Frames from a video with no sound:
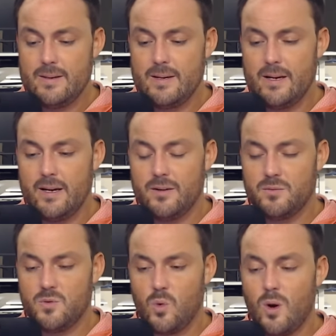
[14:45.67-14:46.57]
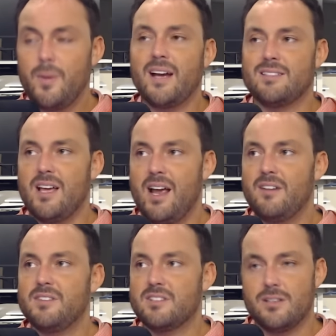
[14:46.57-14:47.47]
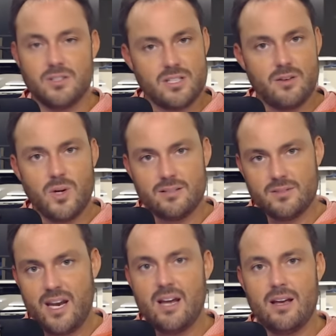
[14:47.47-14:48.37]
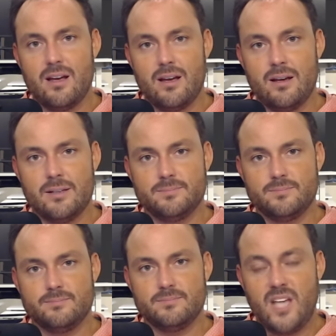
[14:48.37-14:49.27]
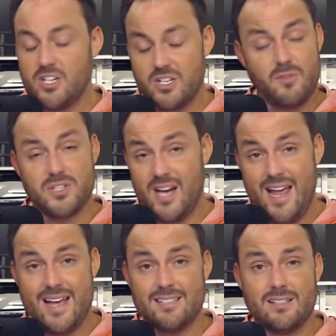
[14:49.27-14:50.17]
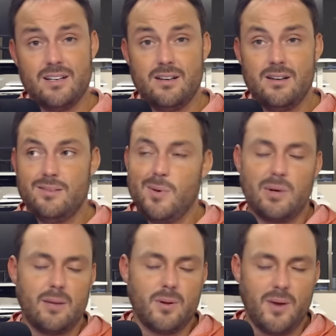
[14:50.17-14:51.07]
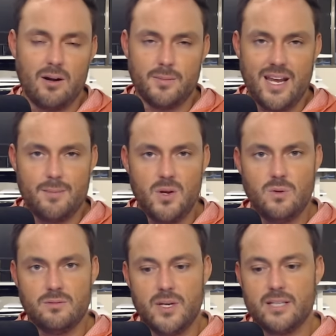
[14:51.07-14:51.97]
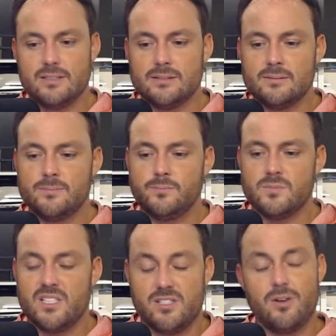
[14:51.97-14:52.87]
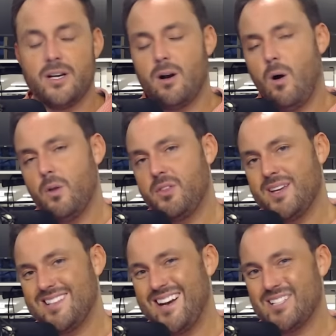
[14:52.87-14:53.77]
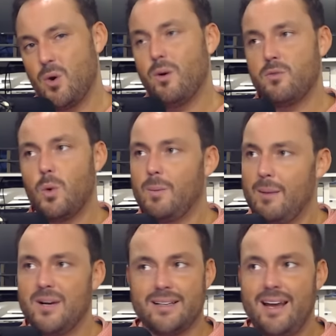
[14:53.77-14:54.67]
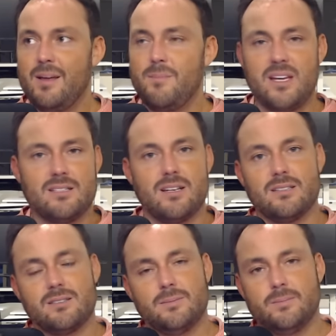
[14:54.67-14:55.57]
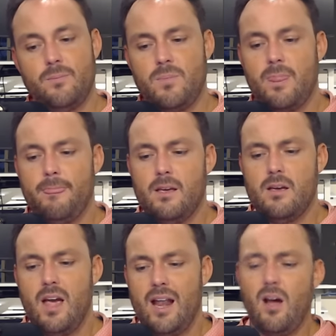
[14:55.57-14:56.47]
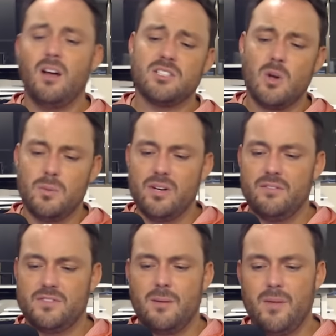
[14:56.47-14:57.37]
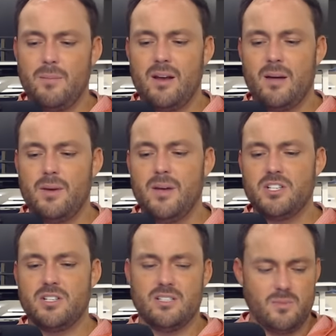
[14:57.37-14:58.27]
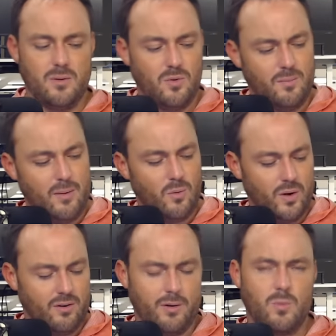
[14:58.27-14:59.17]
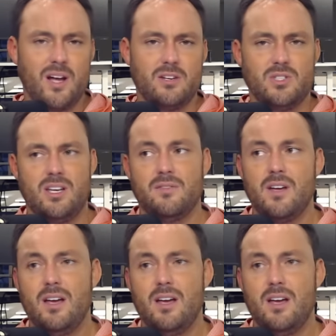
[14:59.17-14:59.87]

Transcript: quarterbacks that have the skill set of what KJ Jefferson has, people keep comparing him to Cam Newton, but considering all the things that he has going for him, I'm like, hey, that makes sense. And I also believe something that may not be mentioned because people are maybe wondering, like, why UCF?